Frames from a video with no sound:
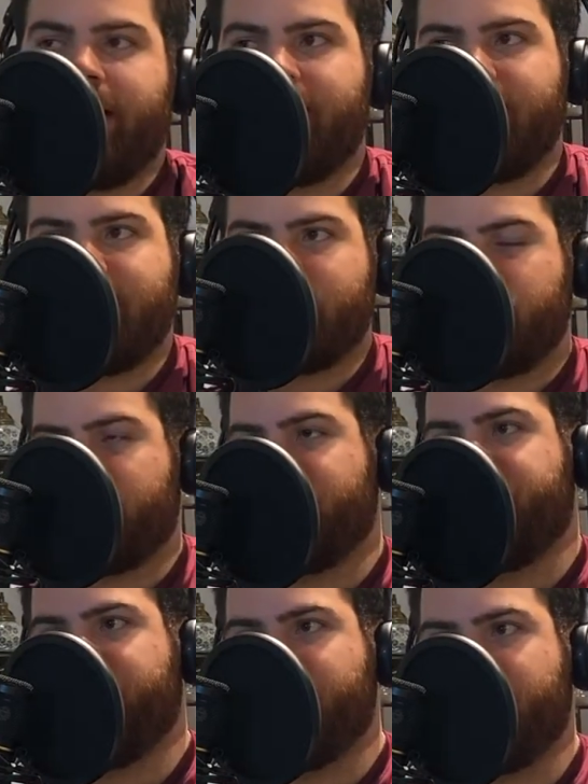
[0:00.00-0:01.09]
analyze what
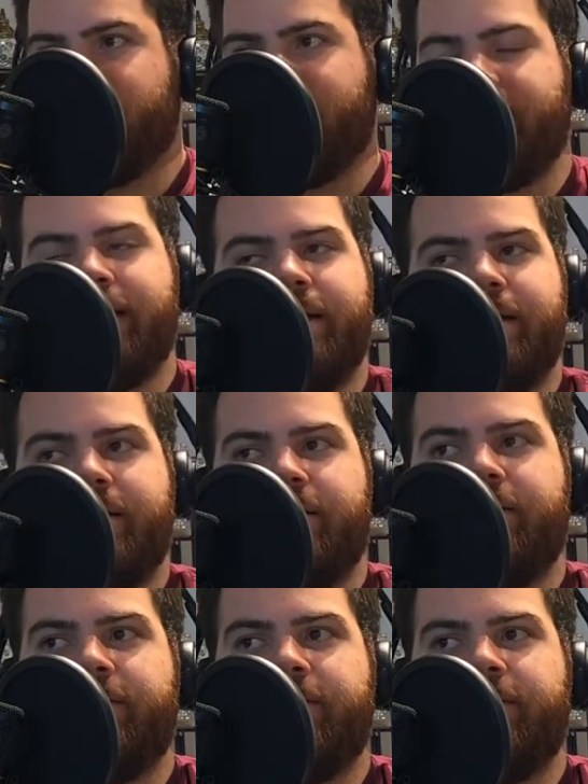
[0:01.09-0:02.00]
you're doing, and